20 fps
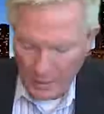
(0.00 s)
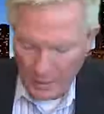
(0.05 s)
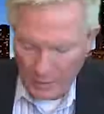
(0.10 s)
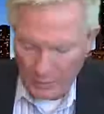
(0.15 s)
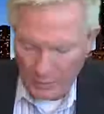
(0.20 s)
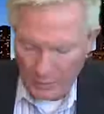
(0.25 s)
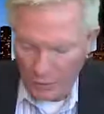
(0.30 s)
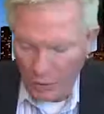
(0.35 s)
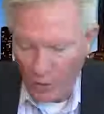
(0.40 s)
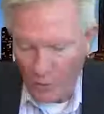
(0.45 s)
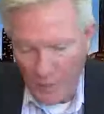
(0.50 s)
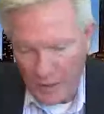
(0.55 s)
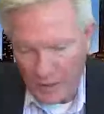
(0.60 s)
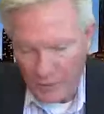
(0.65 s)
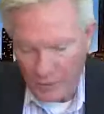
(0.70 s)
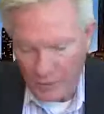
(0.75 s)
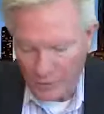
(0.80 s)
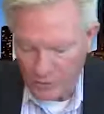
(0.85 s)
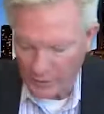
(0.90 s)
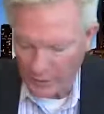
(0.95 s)
While
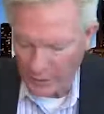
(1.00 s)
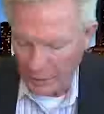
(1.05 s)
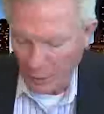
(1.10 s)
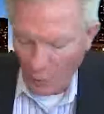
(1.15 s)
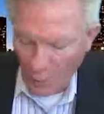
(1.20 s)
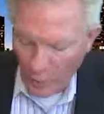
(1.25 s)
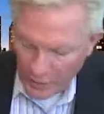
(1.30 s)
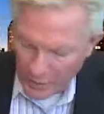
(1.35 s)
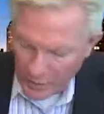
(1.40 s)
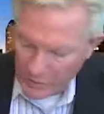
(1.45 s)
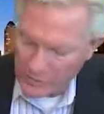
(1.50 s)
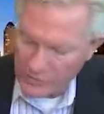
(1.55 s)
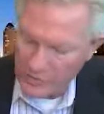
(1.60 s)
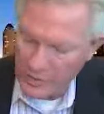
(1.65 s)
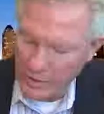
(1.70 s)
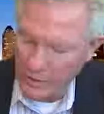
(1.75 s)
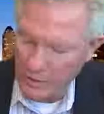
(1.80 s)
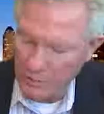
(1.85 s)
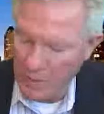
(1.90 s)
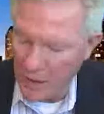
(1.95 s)
lawmakers in Illinois
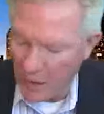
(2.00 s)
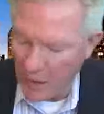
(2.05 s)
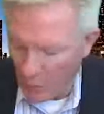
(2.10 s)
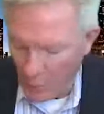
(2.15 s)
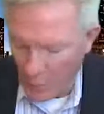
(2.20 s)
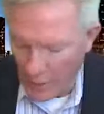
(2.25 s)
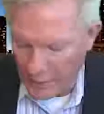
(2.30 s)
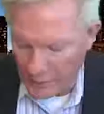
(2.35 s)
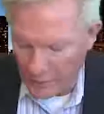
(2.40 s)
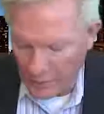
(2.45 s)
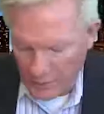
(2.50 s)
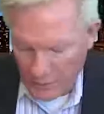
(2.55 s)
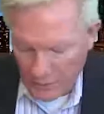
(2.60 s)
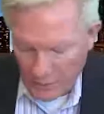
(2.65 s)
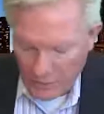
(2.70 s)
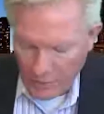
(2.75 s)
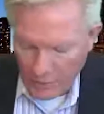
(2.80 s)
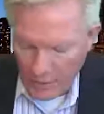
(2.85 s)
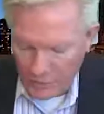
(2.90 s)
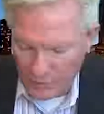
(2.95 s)
consider marijuana
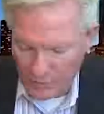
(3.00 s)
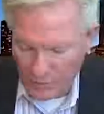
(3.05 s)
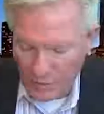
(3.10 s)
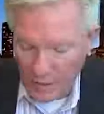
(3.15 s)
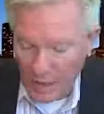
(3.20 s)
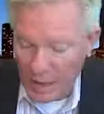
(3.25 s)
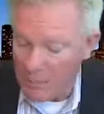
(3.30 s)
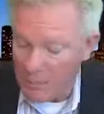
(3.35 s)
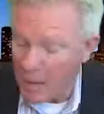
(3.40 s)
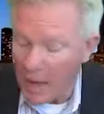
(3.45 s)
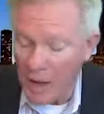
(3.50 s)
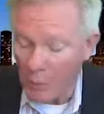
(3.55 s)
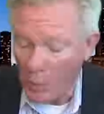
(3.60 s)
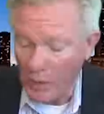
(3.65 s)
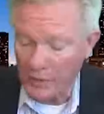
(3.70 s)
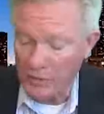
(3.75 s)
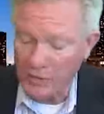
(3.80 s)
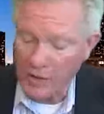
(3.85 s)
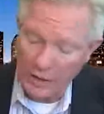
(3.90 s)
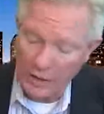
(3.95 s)
legislation, they may want
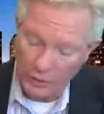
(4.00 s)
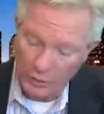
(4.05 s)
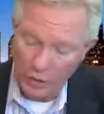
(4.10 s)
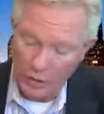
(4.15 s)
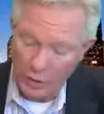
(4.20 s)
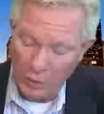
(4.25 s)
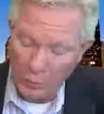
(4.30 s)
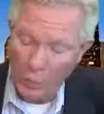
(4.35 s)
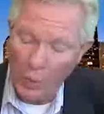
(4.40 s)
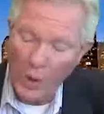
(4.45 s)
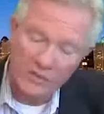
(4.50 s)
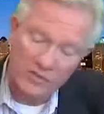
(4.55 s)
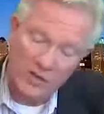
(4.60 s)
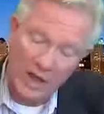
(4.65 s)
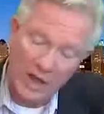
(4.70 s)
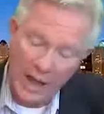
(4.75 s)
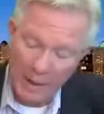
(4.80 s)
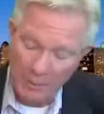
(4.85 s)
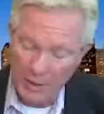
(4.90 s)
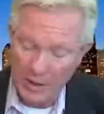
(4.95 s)
to take a look at what's
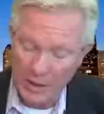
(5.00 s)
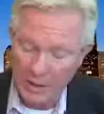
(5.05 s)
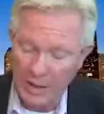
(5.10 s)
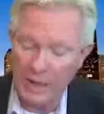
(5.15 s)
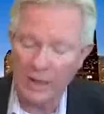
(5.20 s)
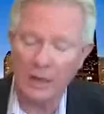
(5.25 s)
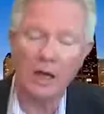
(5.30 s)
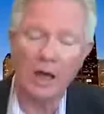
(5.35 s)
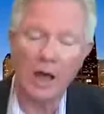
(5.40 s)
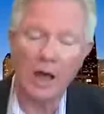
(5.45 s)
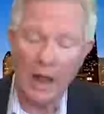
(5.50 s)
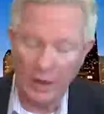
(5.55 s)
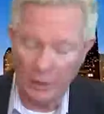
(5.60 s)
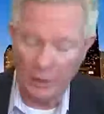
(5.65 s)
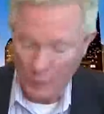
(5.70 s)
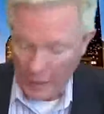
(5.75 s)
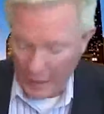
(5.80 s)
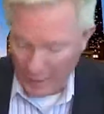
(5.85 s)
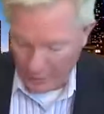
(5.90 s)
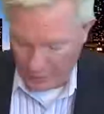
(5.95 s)
happening in
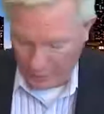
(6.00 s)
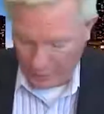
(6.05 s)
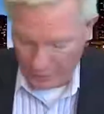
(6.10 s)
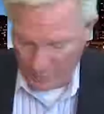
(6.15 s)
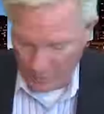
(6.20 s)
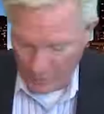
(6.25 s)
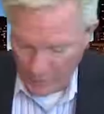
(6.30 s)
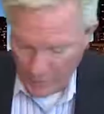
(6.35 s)
Colorado,